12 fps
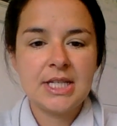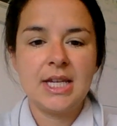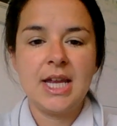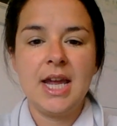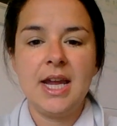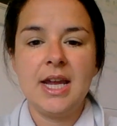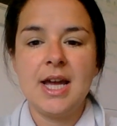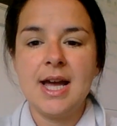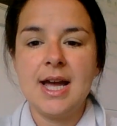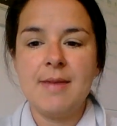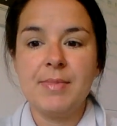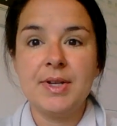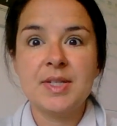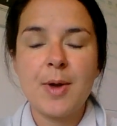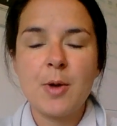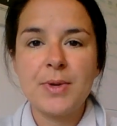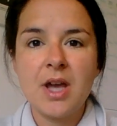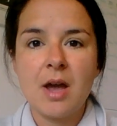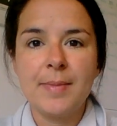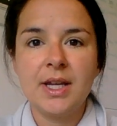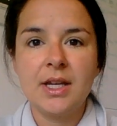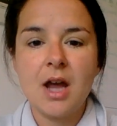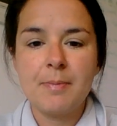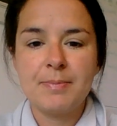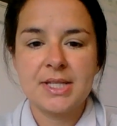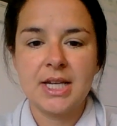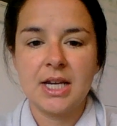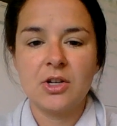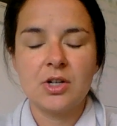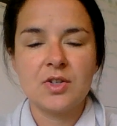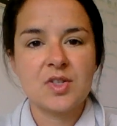today is about becoming an upstander.